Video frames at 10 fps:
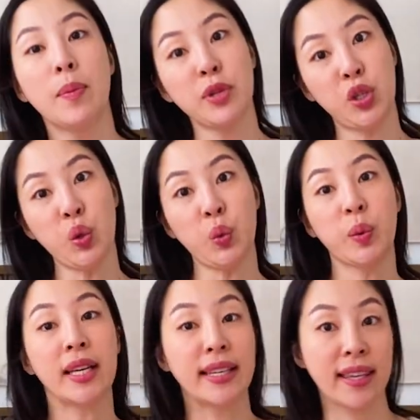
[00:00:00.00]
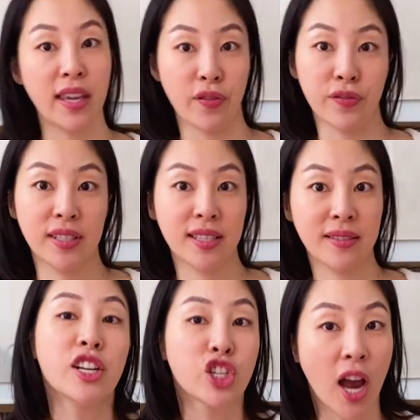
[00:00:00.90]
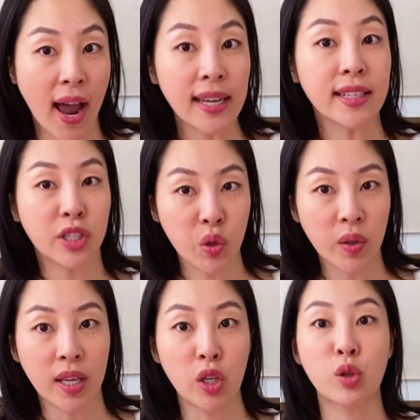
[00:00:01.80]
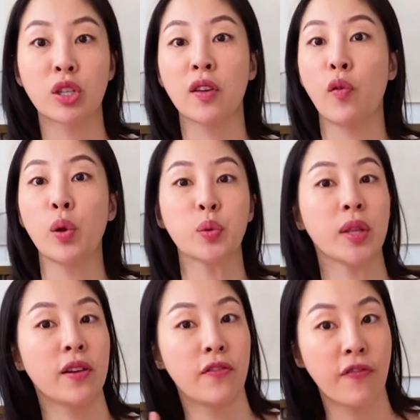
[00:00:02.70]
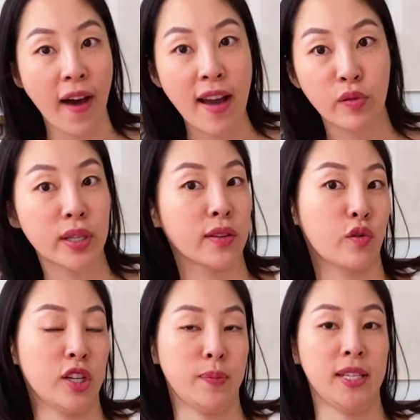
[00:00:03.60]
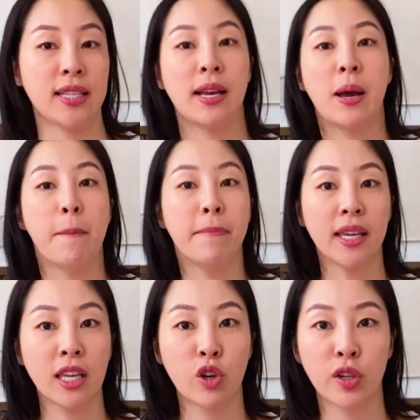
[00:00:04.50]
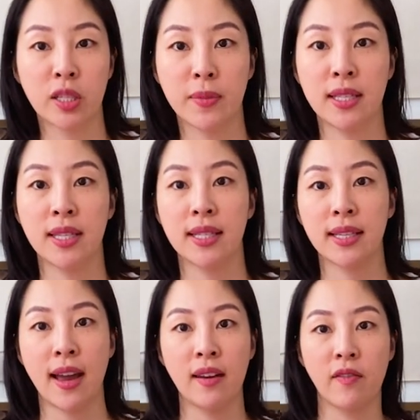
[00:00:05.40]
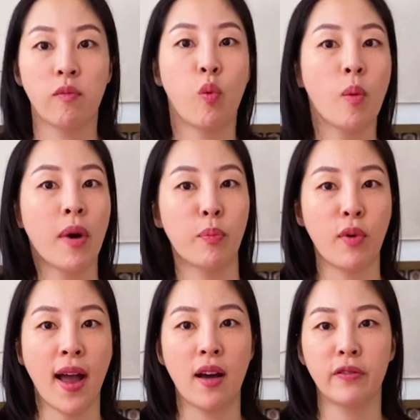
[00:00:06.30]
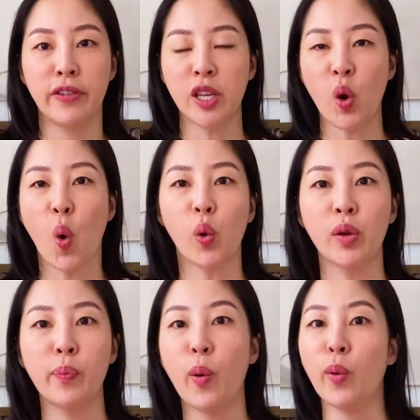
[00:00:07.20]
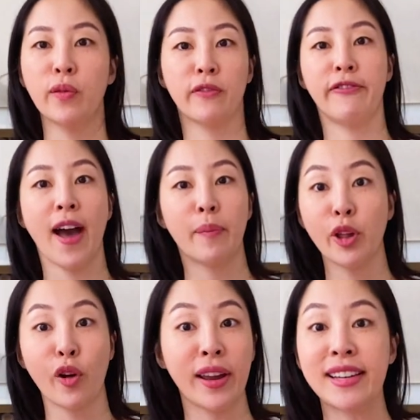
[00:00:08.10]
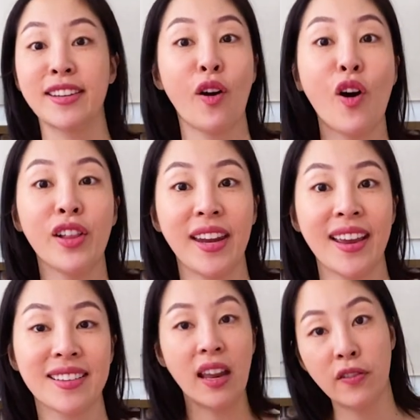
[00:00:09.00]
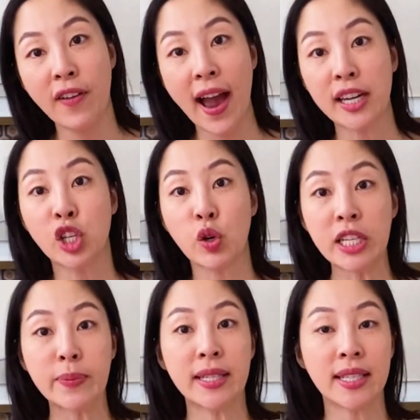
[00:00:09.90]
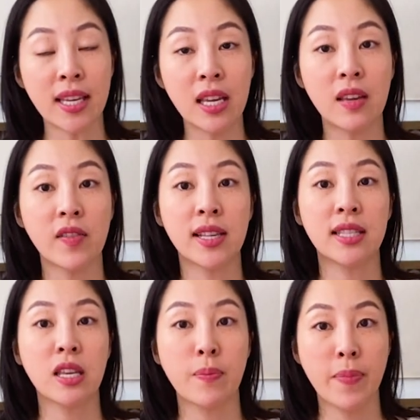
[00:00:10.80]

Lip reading: Number two, gifts. Chinese New Year usually falls within 5 weeks of Christmas, making Christmas this kind of warm-up round for the all-important family-oriented holiday. And in fact, Christmas Eve is the